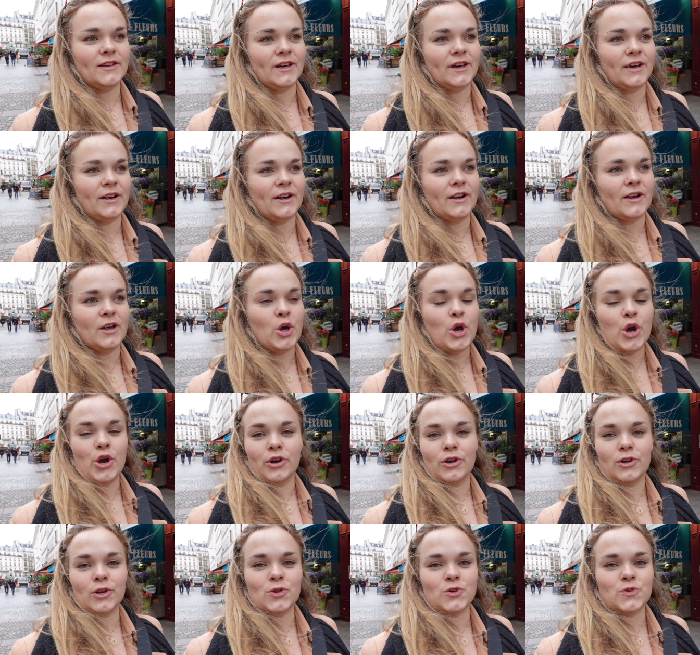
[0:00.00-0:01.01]
here
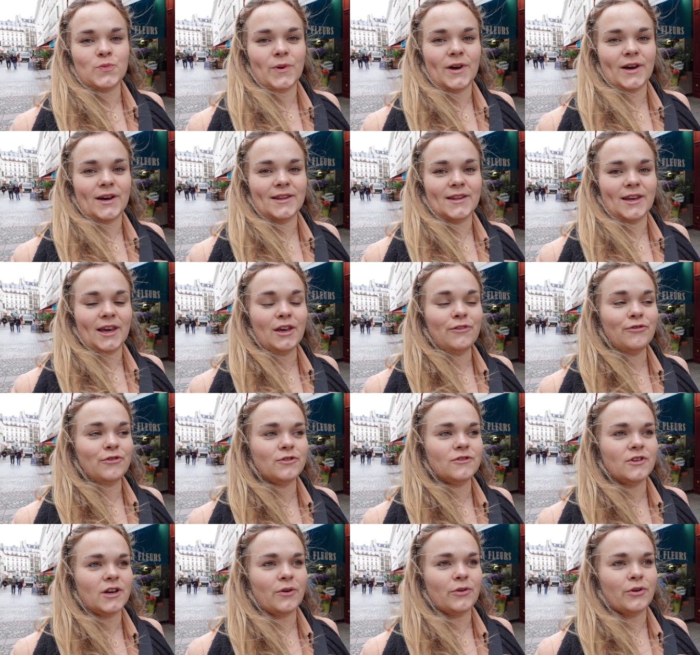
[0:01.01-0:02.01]
close by the Eiffel
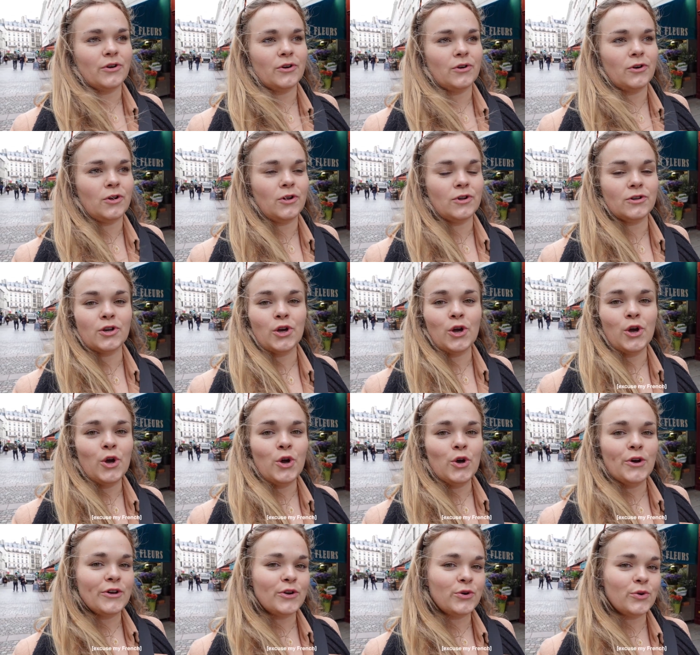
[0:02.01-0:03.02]
Tower called
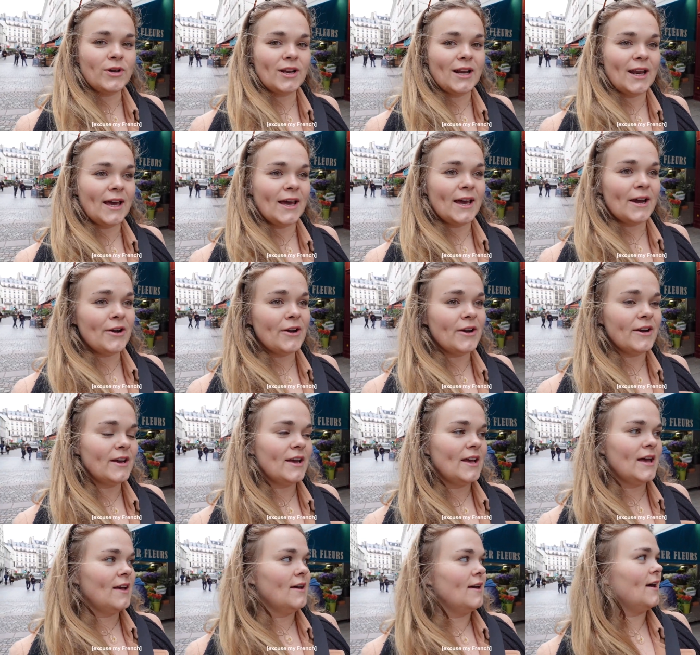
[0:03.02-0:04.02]
Rue Claire.
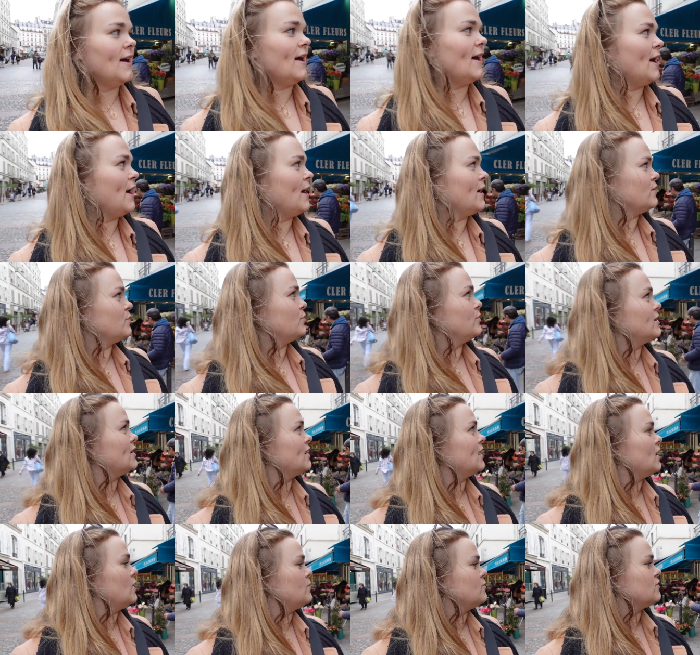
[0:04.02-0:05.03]
And we
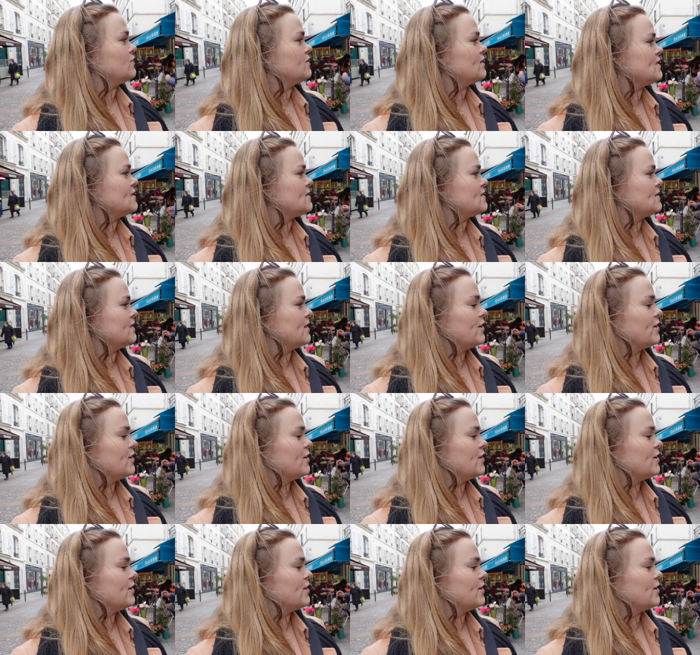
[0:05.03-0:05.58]
came to this